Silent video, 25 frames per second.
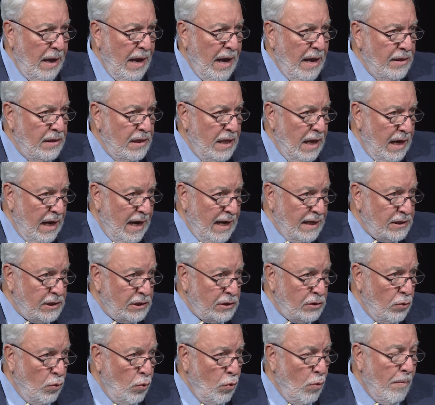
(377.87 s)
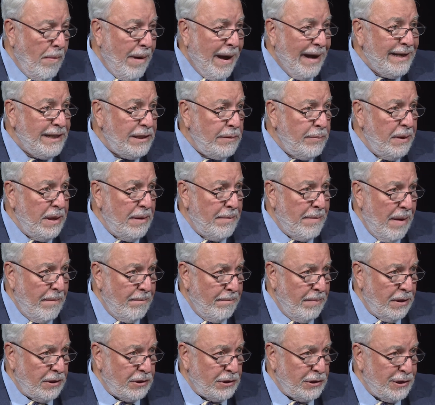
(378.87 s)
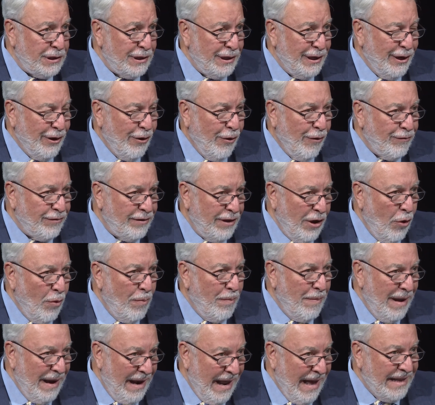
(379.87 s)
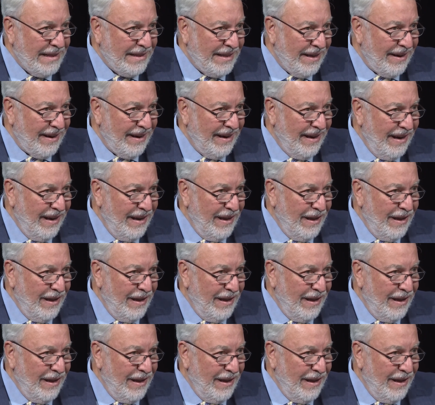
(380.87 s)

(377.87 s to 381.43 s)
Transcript: and the rest who might be members of the Ummah later.